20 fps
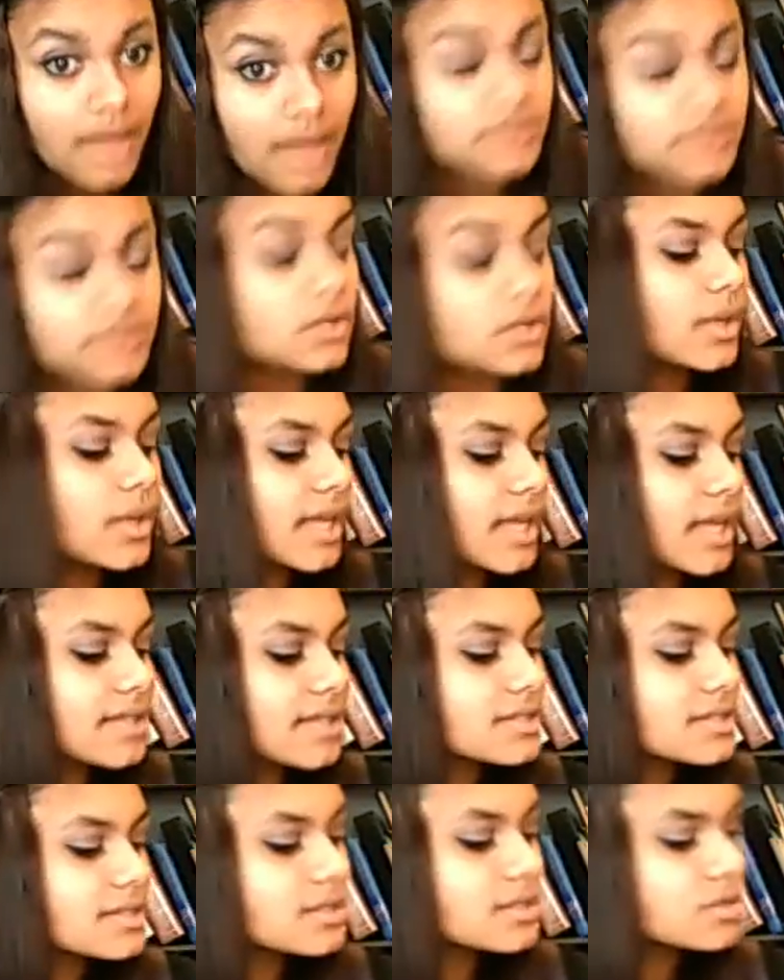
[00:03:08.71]
So he
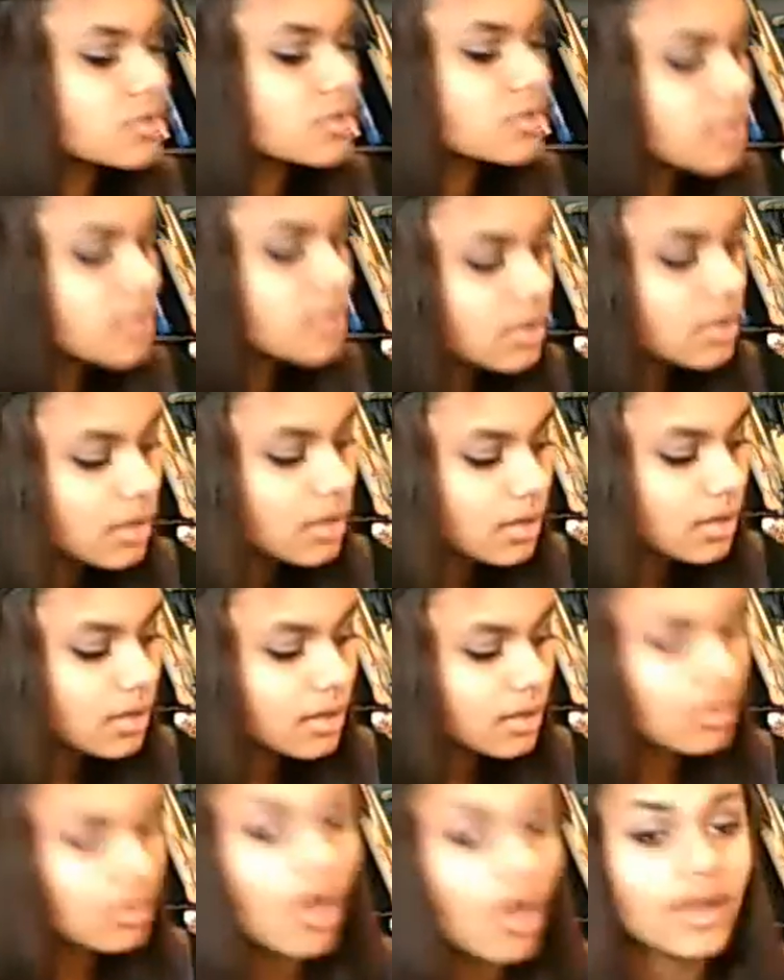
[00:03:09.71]
gets to the
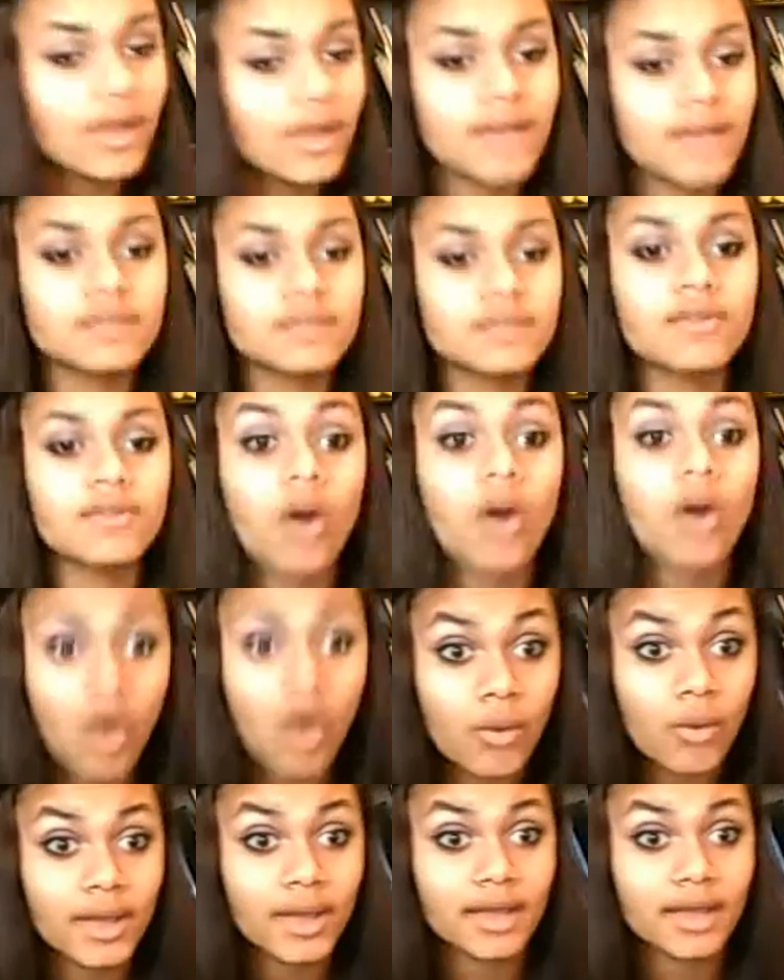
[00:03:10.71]
long end of the
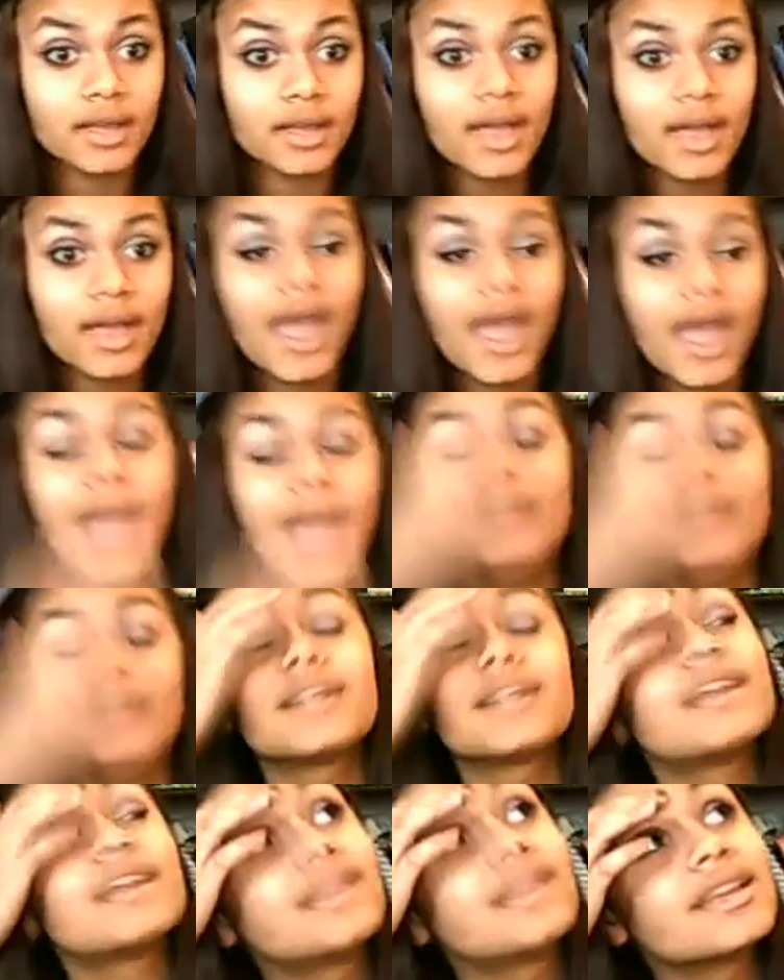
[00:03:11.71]
hallway, and
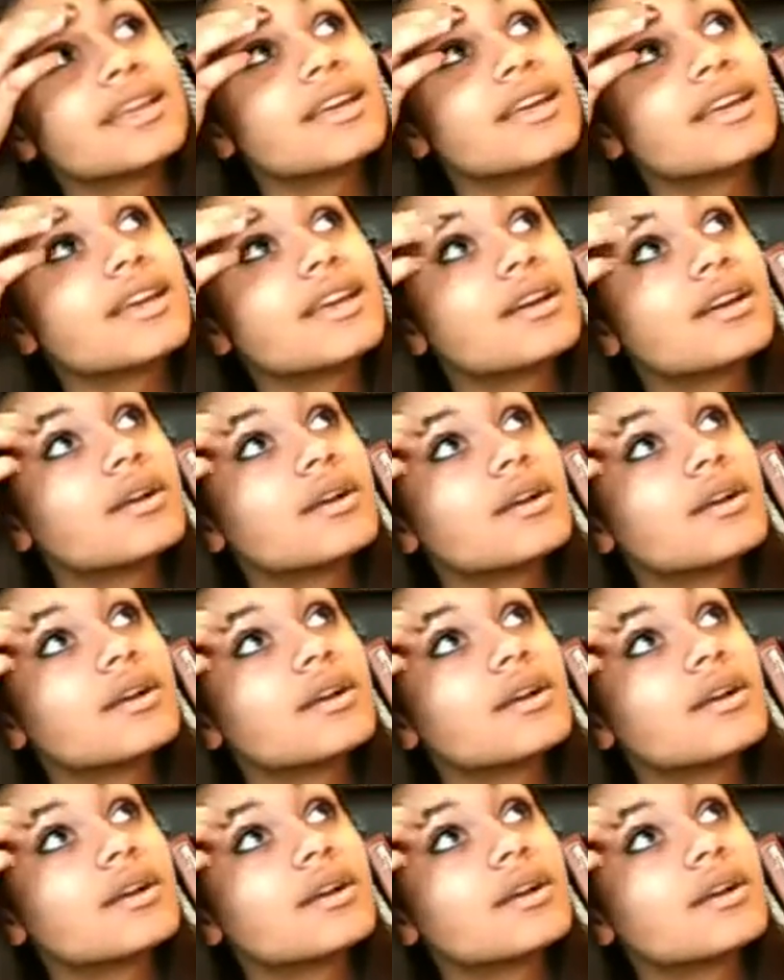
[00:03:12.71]
he